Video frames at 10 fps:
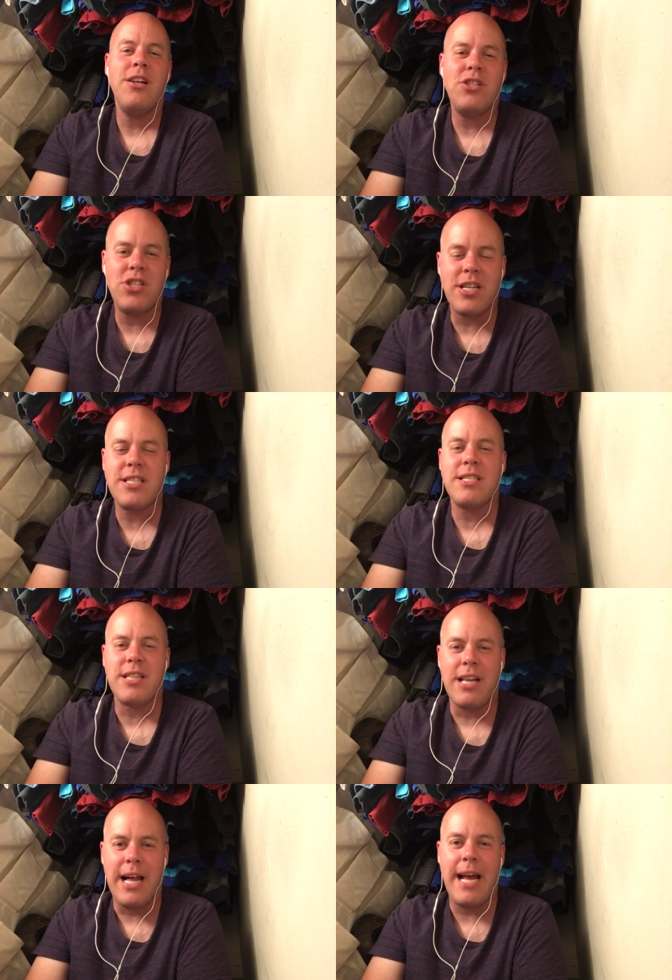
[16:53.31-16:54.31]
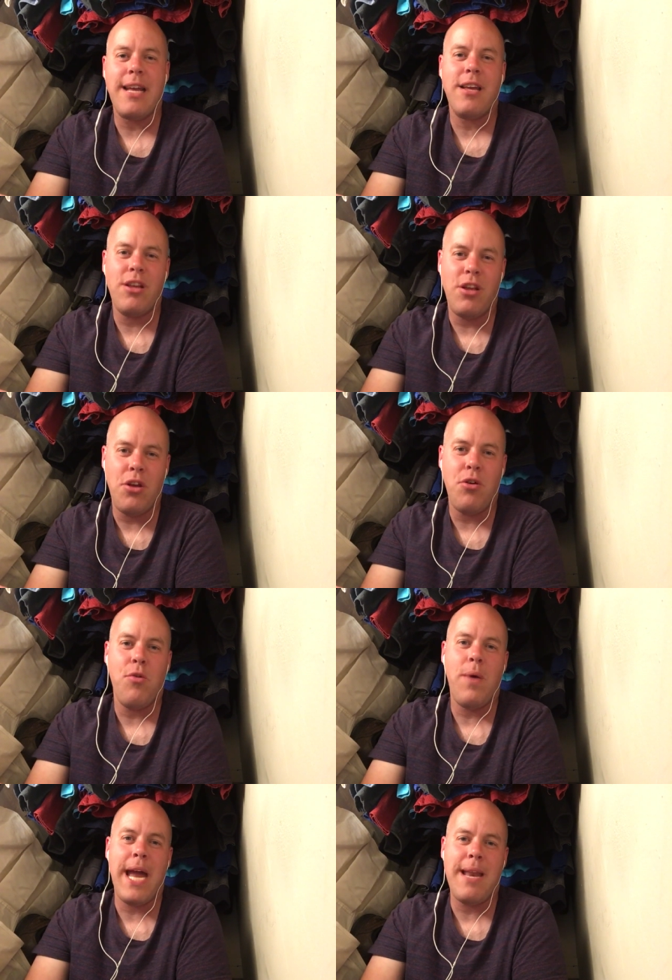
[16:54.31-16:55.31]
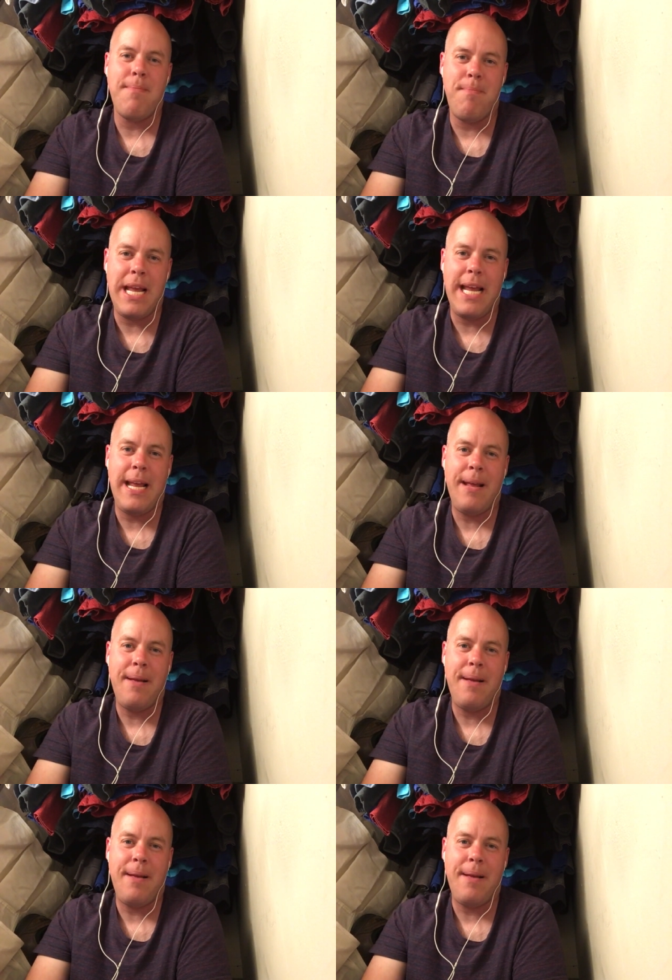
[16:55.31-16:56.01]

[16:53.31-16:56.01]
just like you and me.